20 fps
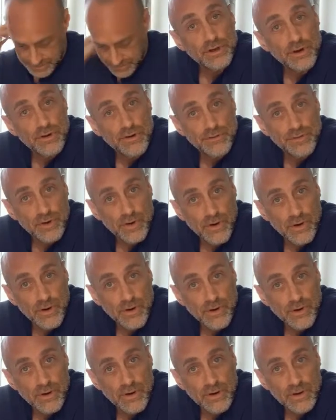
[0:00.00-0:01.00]
So if
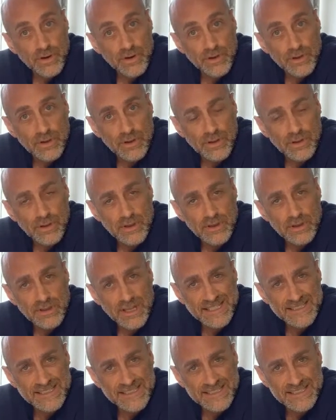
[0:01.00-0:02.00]
you're
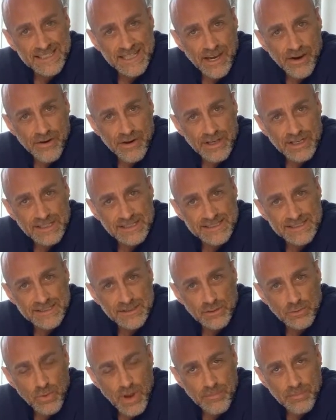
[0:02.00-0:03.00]
licensed to carry a
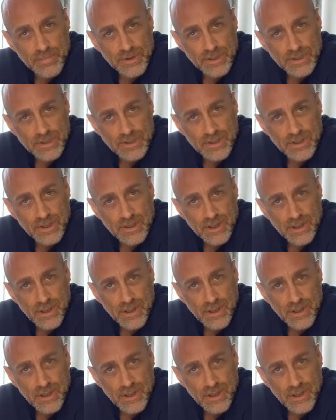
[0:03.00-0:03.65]
concealed weapon,